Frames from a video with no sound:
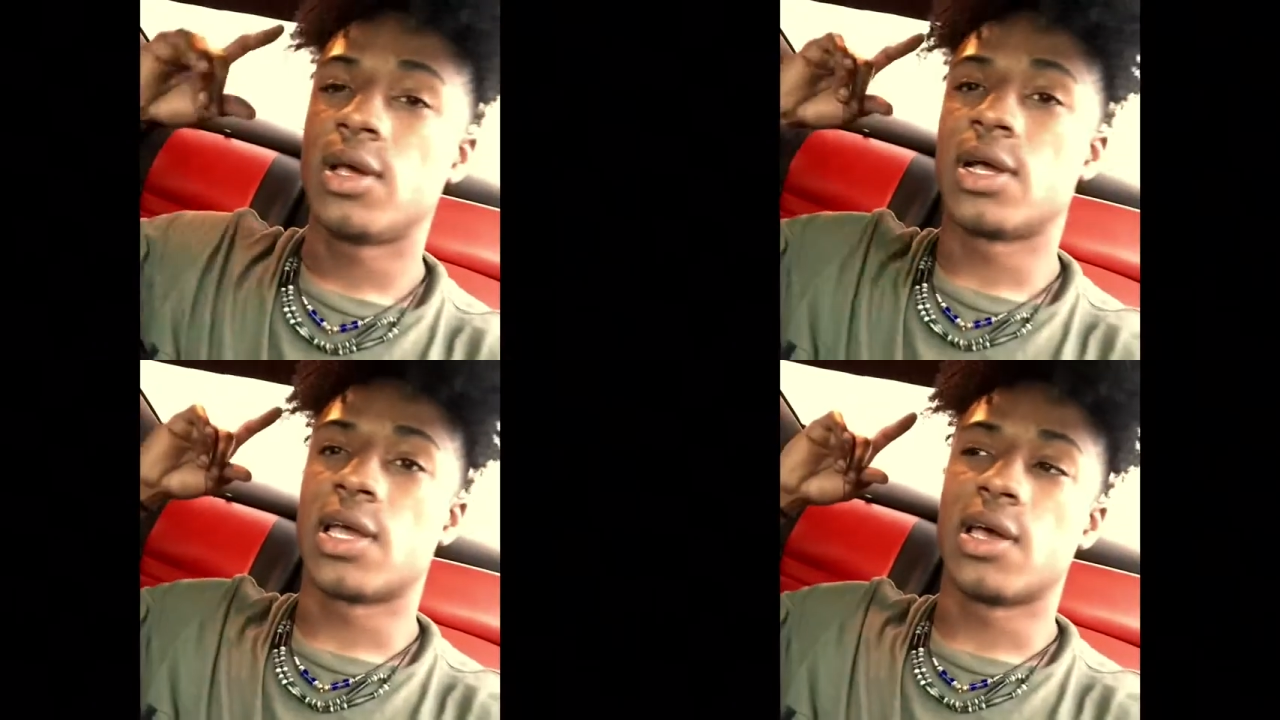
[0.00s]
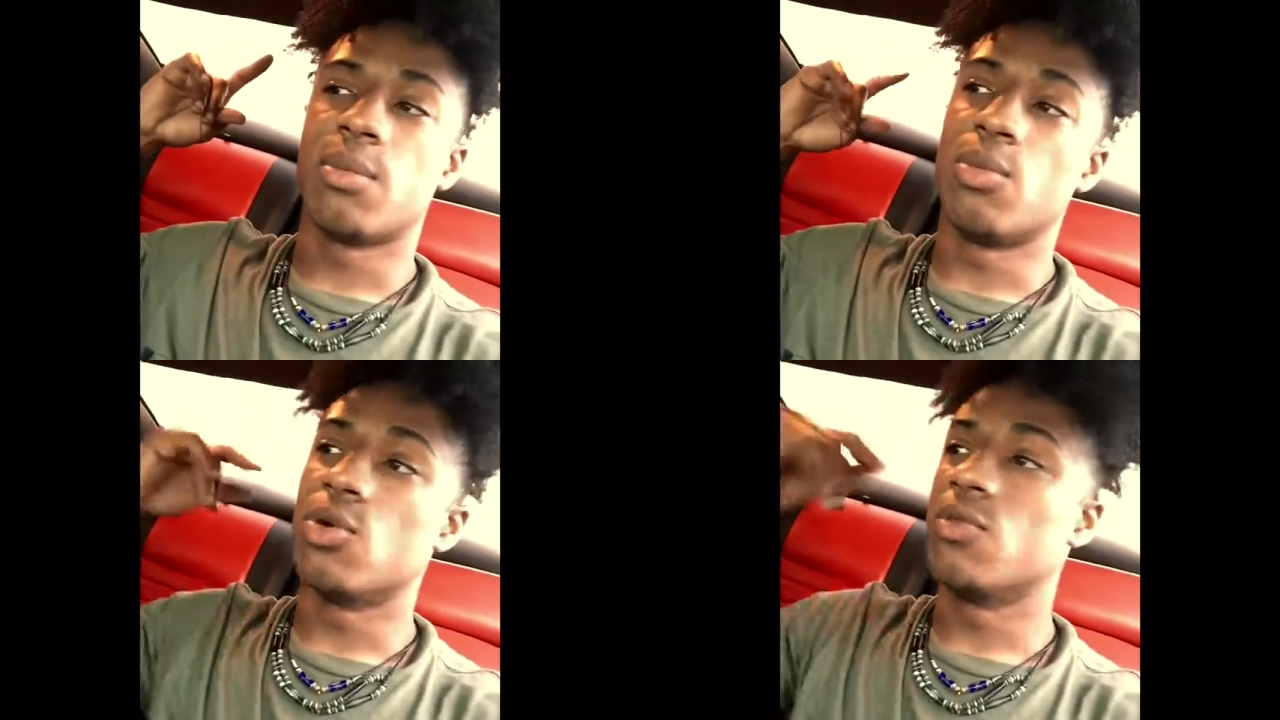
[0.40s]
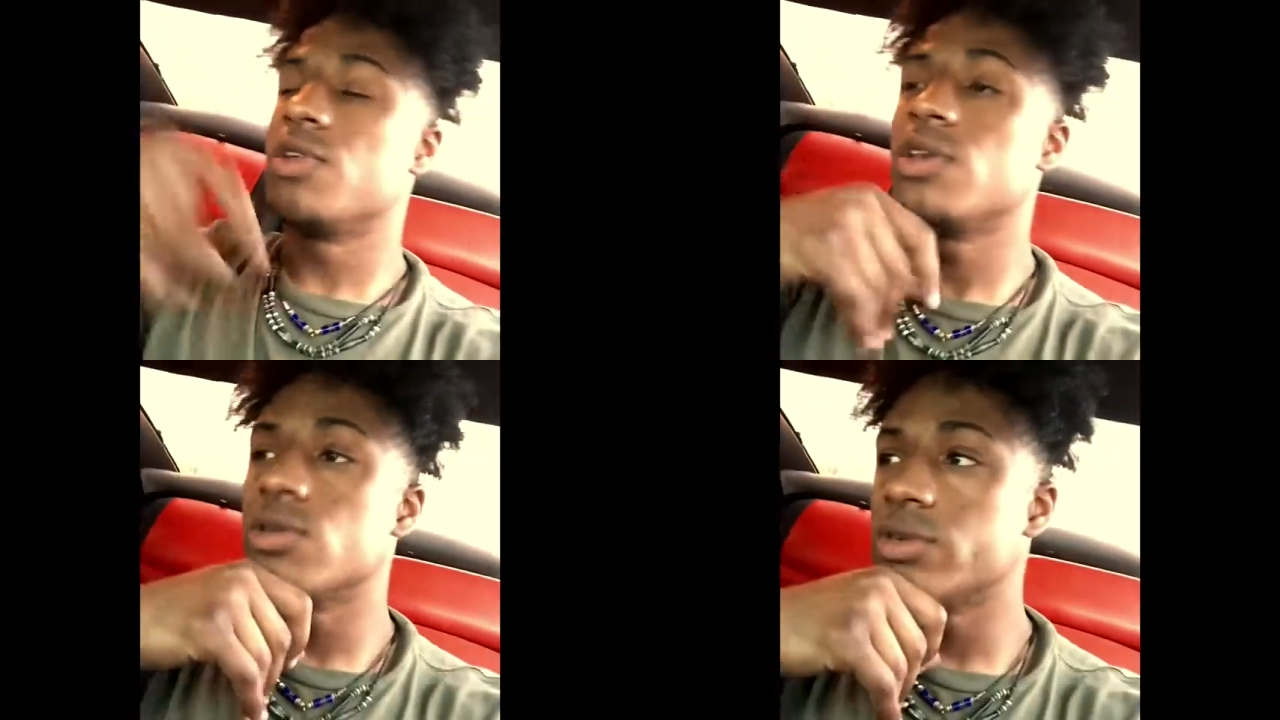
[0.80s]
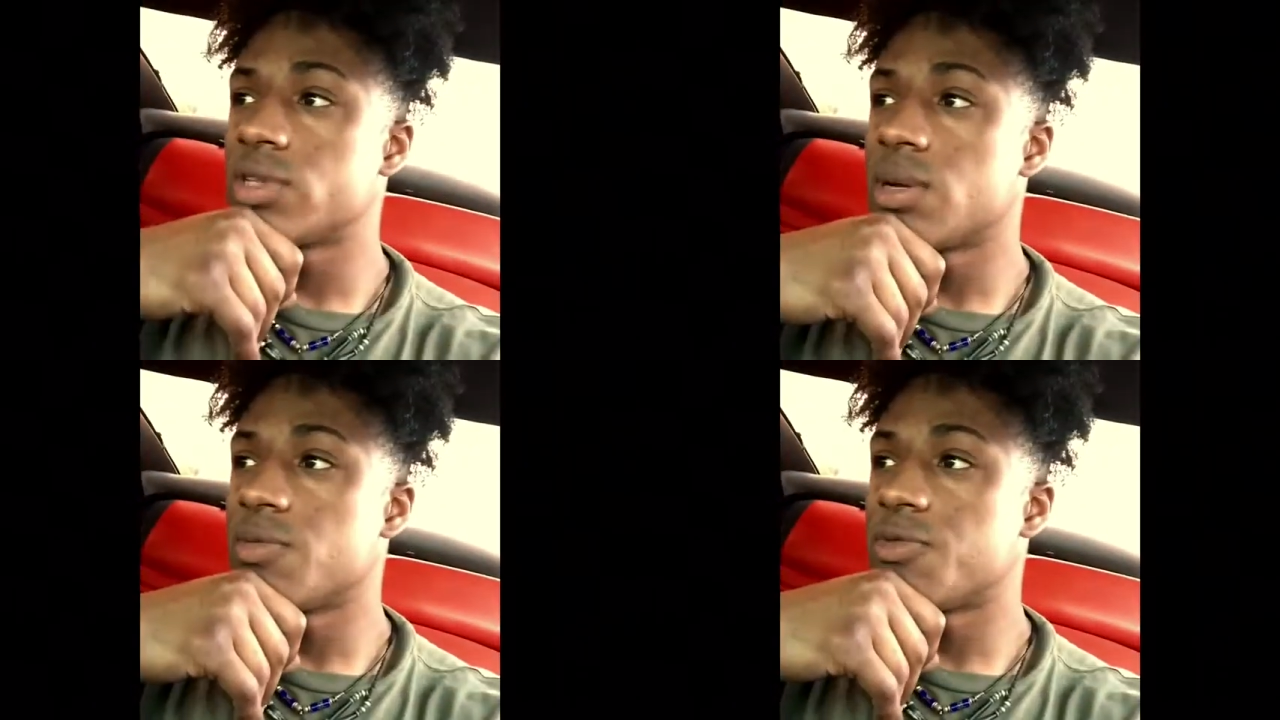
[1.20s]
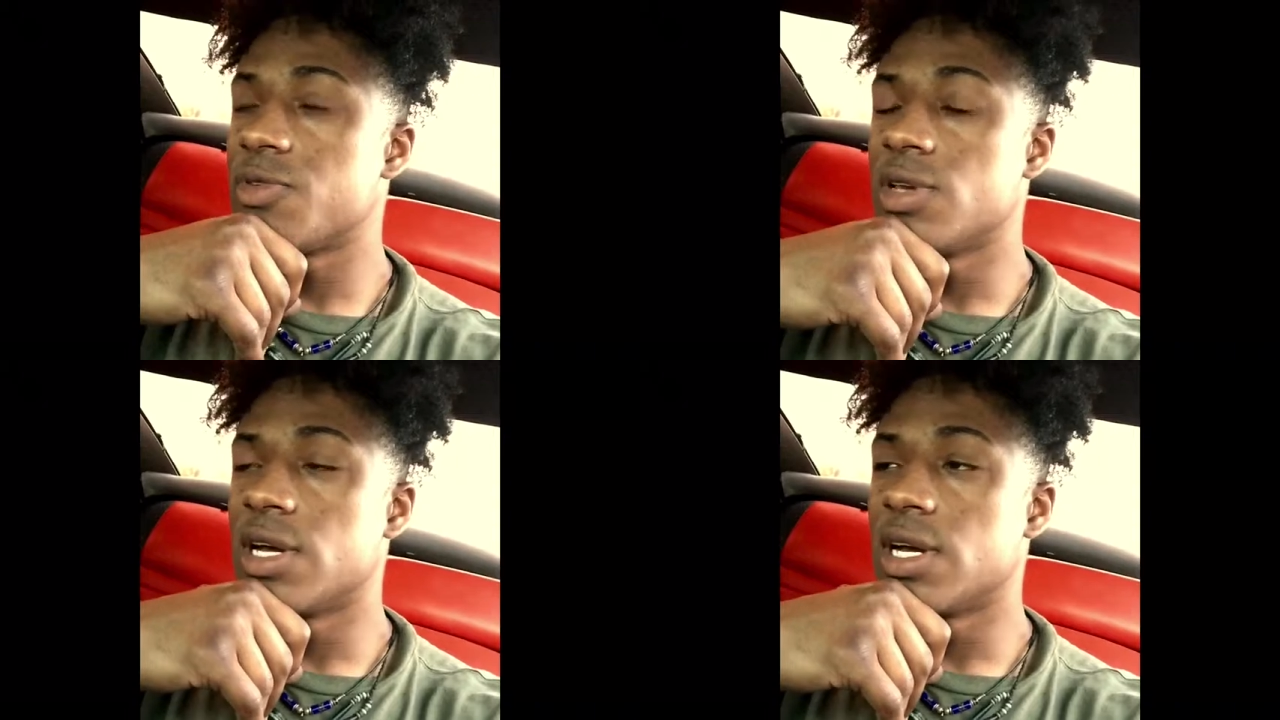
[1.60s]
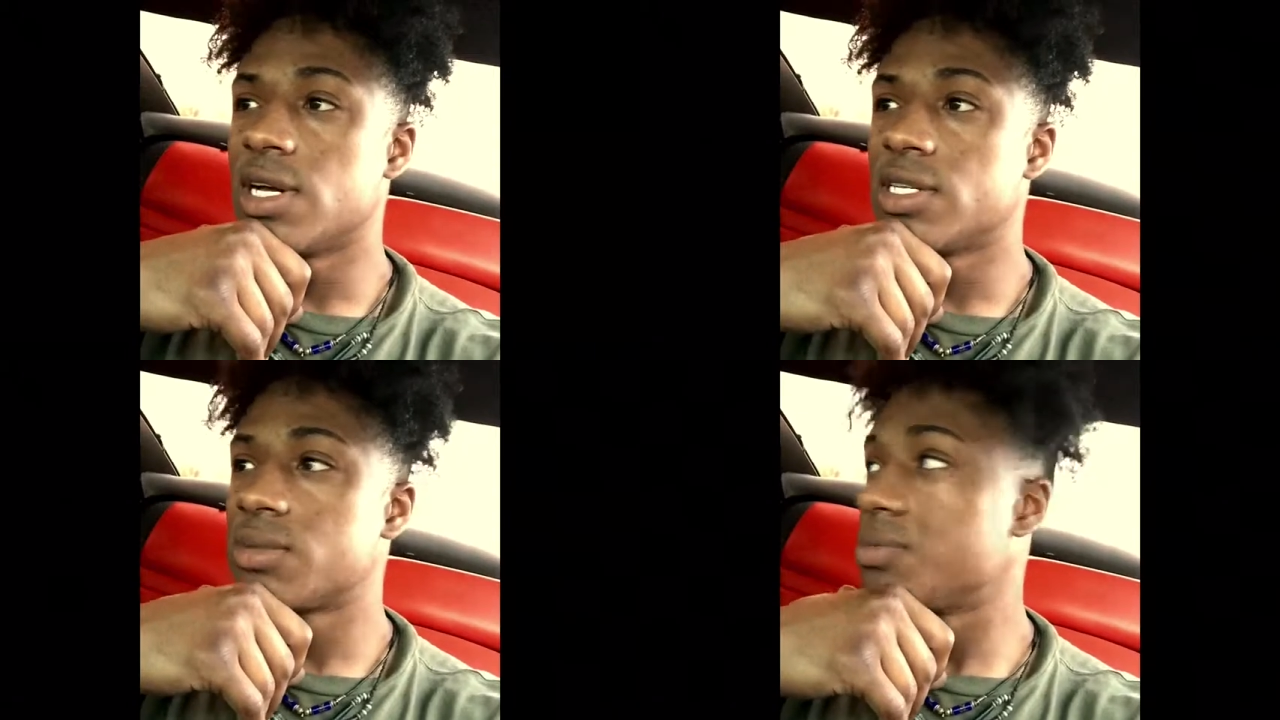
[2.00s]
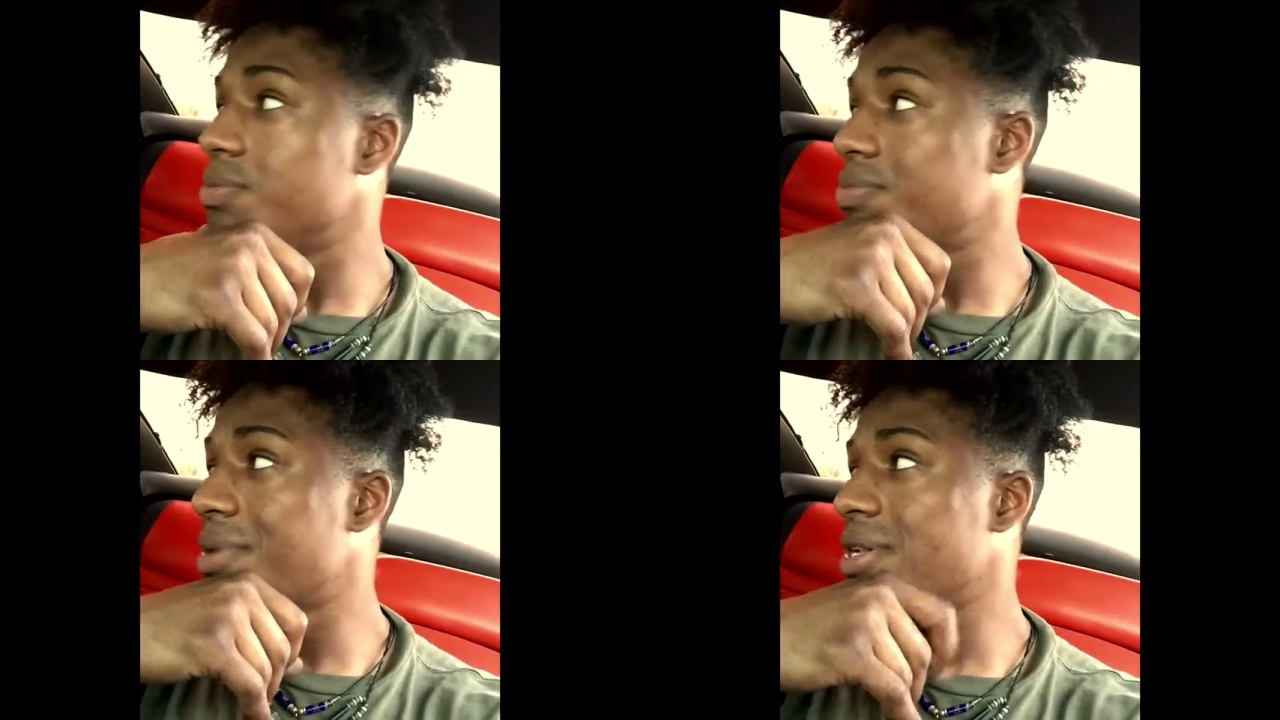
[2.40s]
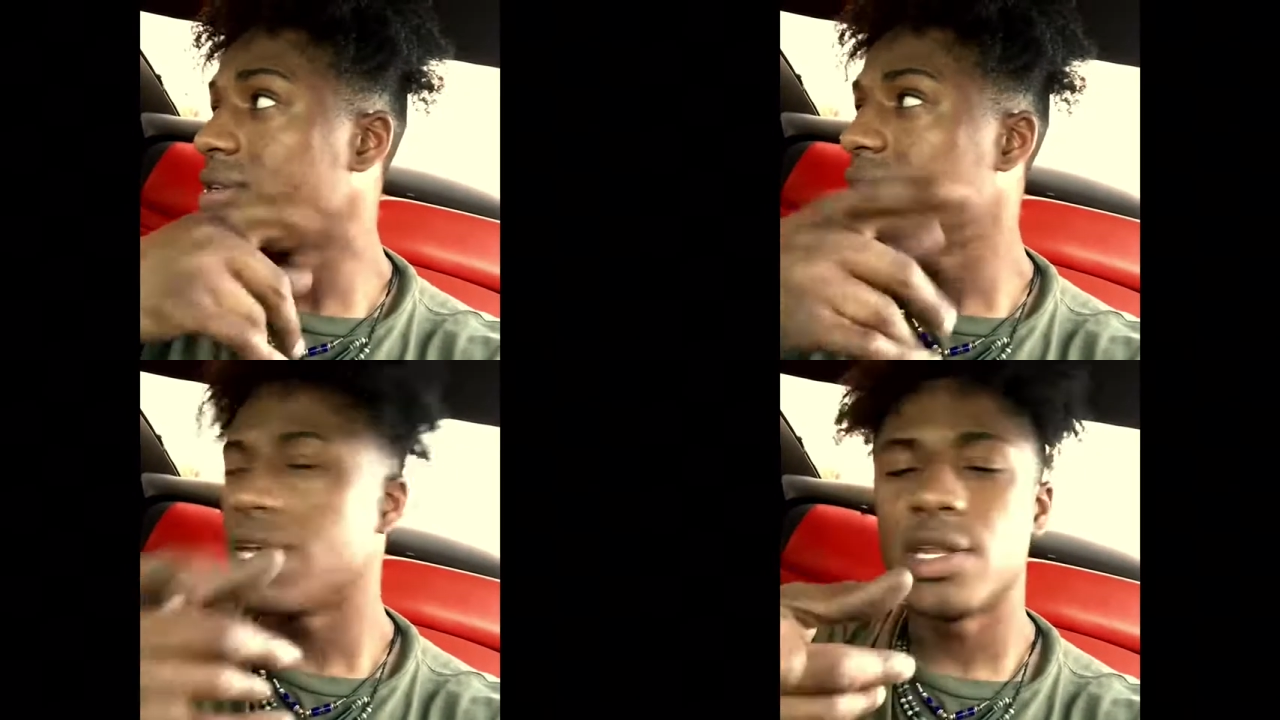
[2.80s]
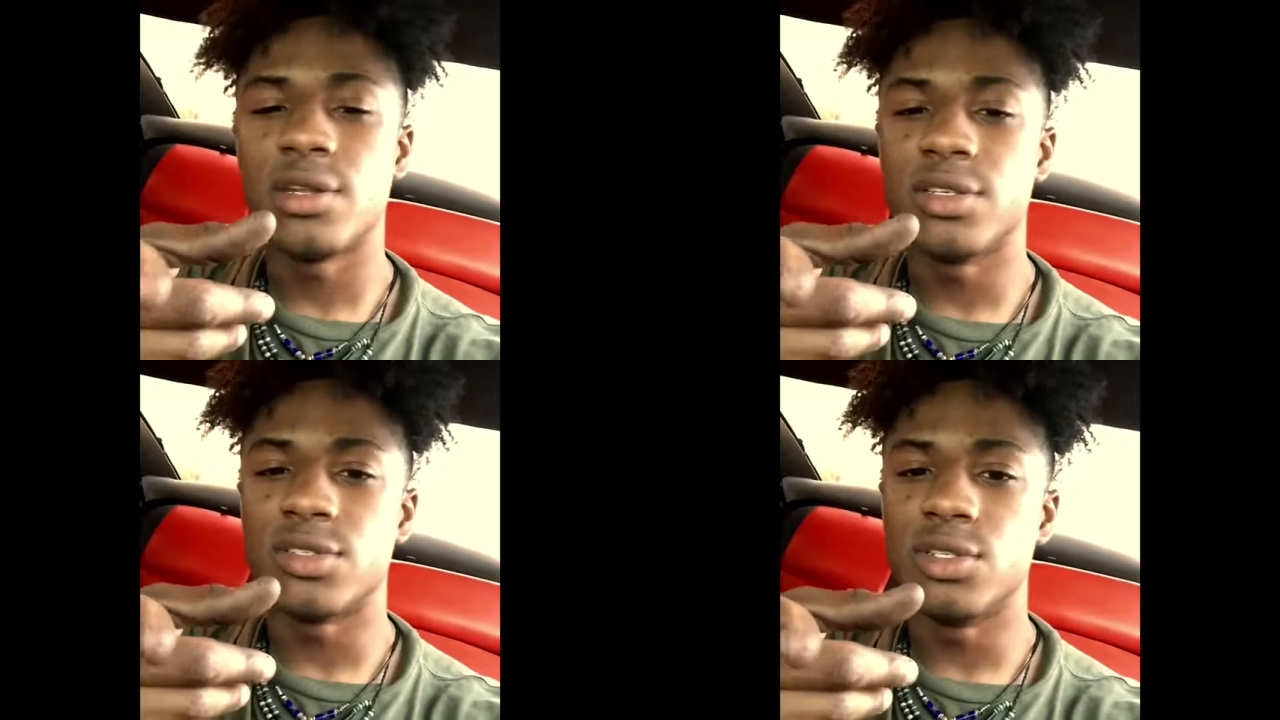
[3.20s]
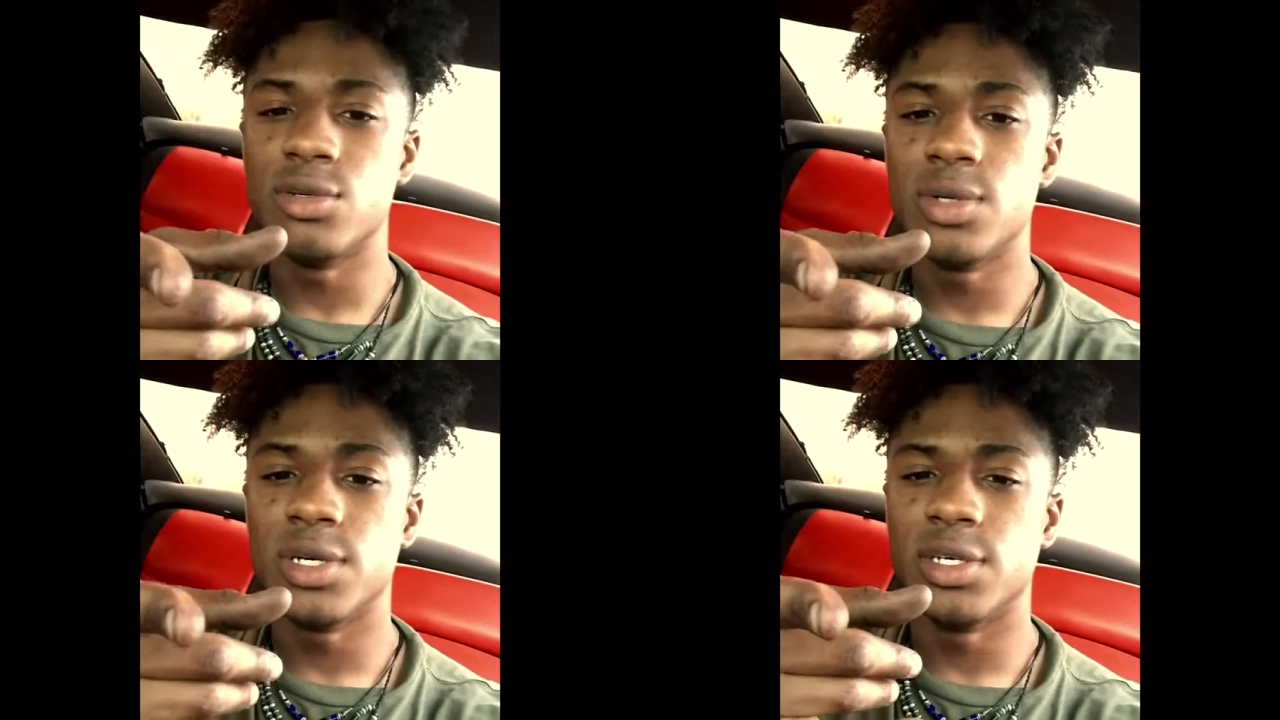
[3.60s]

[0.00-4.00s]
I got more videos coming for you guys. I'm about to get in this new,